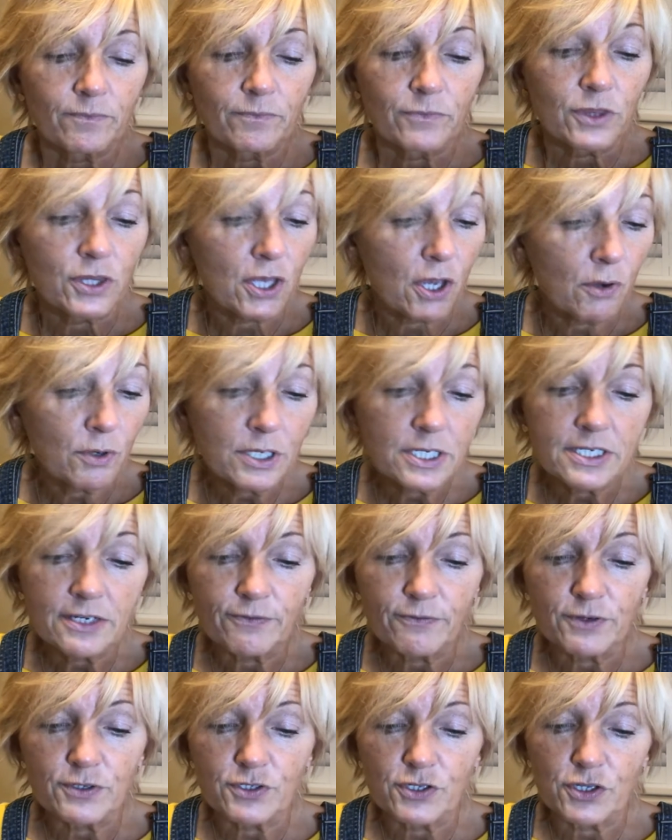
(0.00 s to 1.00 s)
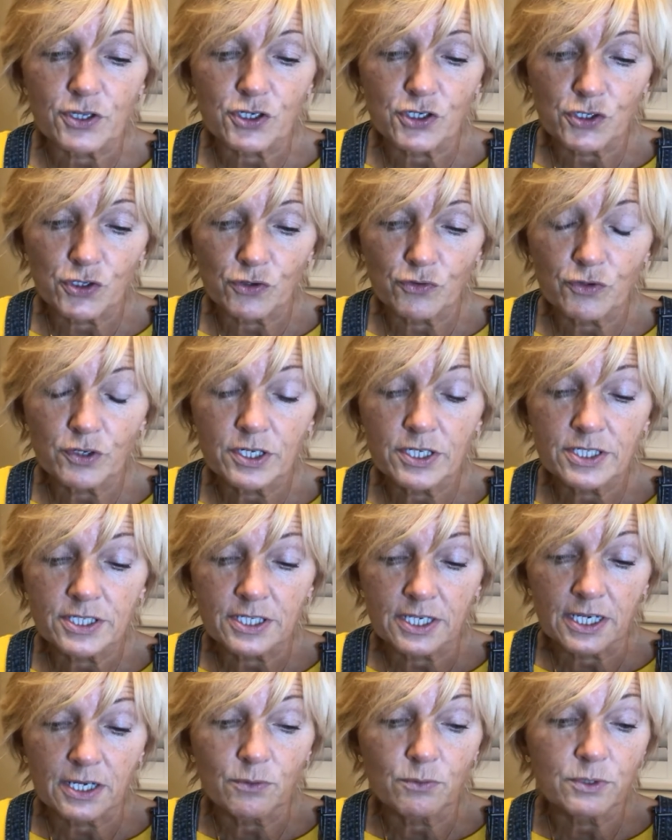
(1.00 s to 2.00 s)
The only difference that the children could
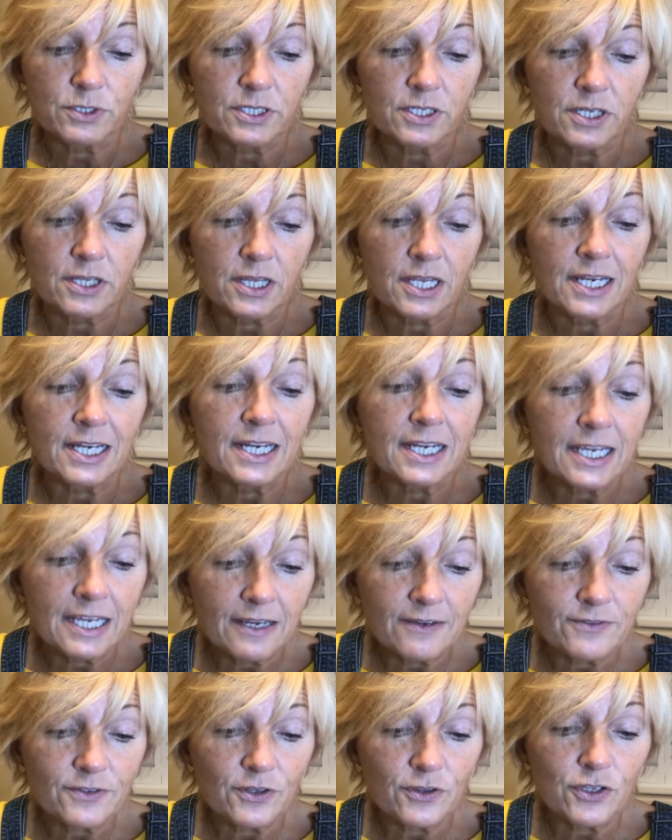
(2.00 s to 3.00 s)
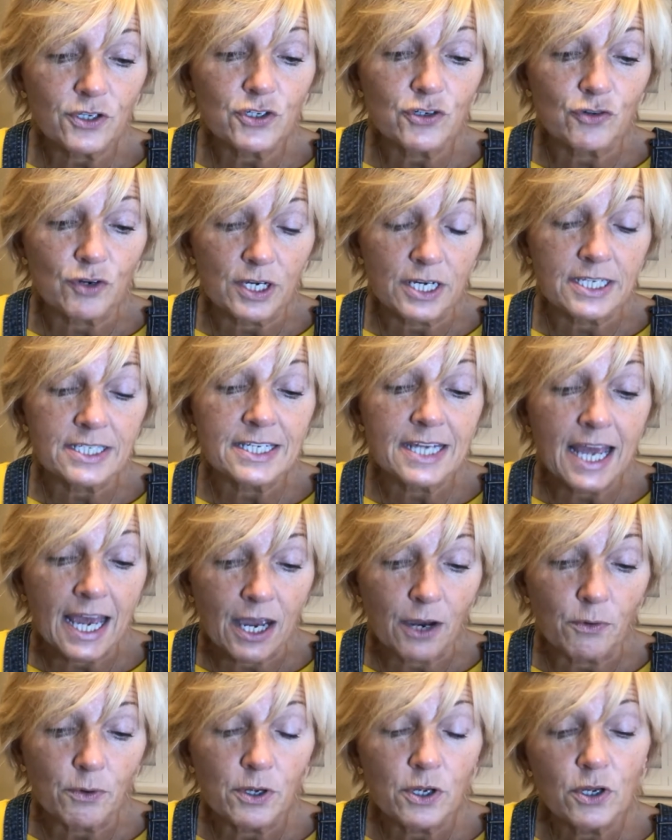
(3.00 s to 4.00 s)
see was that the leaves on the trees
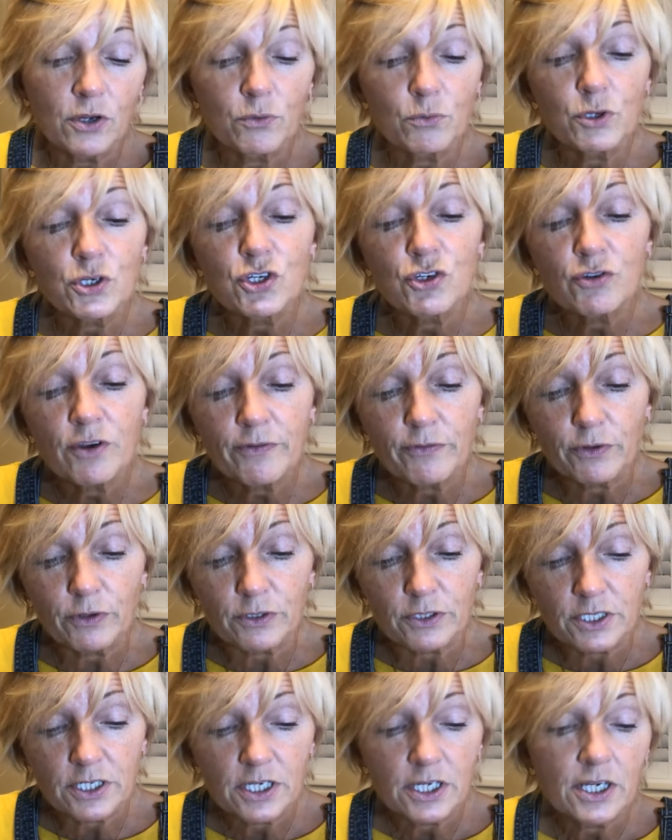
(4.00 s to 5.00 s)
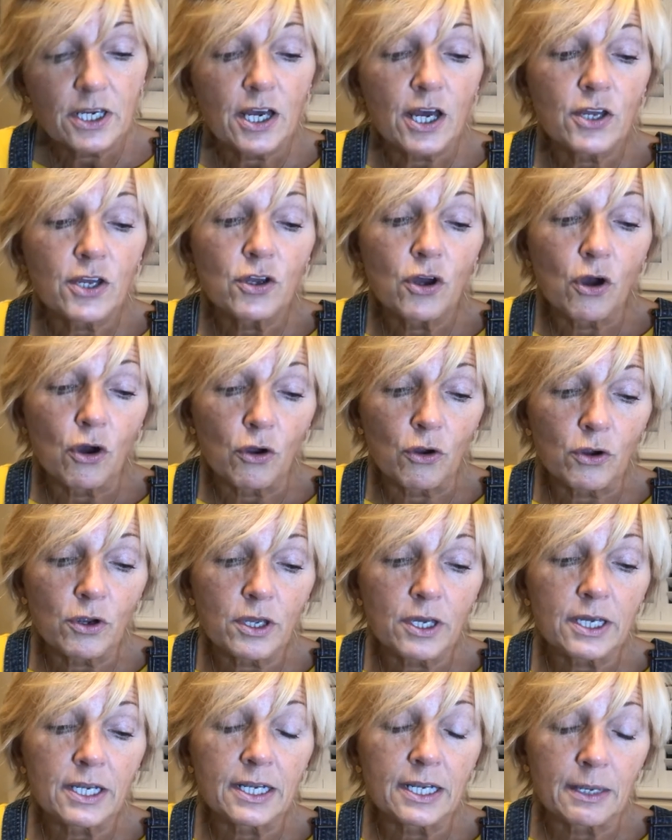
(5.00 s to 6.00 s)
now were shriveled and hung
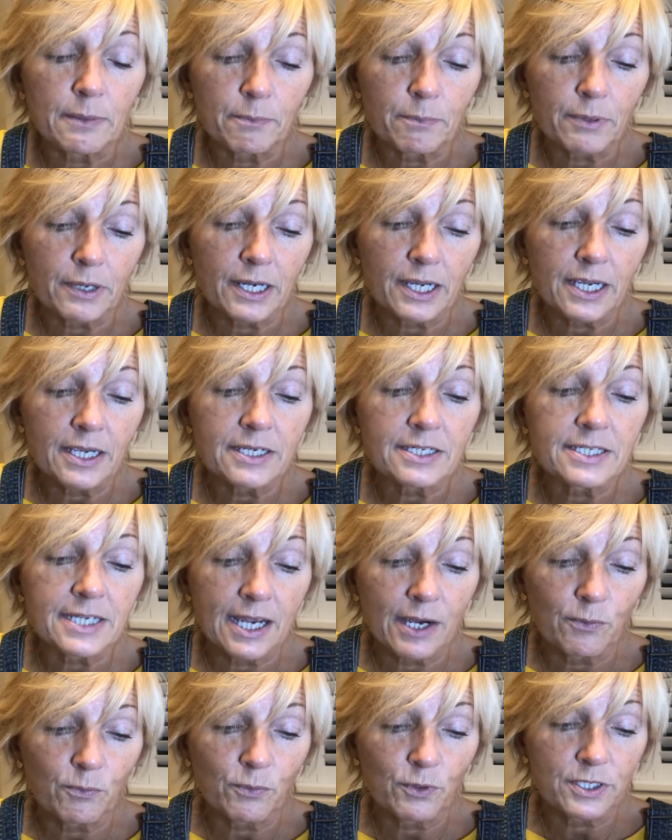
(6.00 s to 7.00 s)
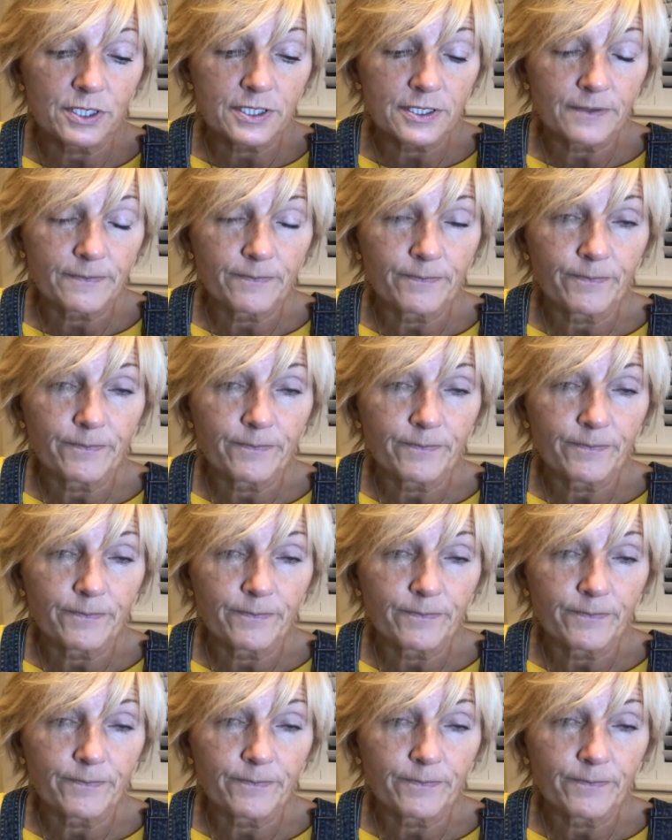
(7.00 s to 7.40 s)
limply downwards.